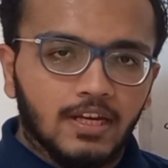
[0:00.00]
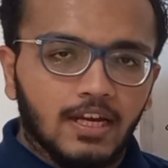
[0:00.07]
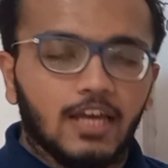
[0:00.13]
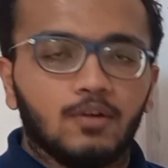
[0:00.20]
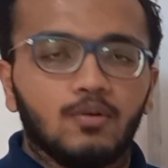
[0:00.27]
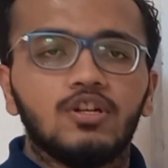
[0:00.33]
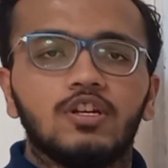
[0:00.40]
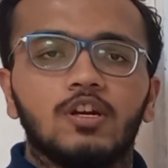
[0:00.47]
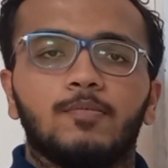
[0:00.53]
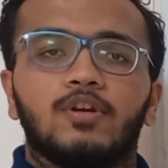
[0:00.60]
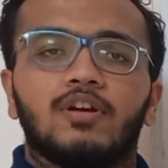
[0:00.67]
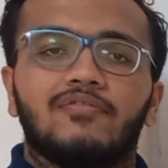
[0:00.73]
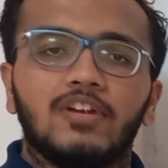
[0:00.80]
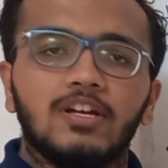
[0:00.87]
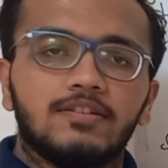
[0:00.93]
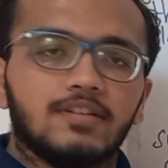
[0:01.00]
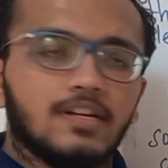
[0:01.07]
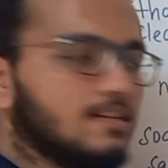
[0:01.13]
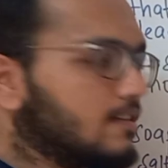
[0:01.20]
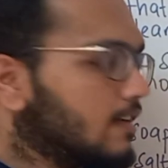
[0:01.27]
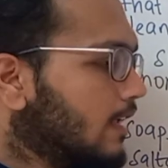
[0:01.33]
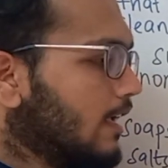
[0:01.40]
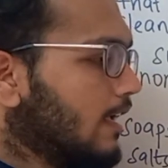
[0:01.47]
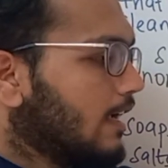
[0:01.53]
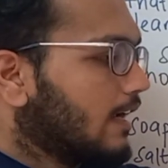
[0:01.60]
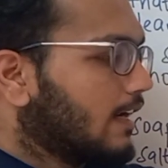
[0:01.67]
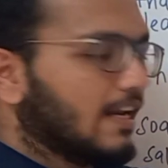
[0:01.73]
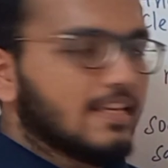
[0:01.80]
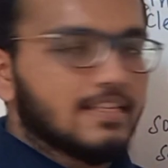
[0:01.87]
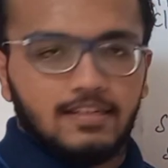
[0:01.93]
And what will be your filtered?
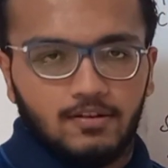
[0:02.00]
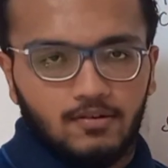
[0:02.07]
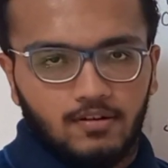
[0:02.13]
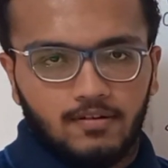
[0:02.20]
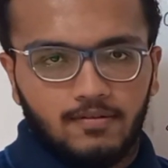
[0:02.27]
Glycerol.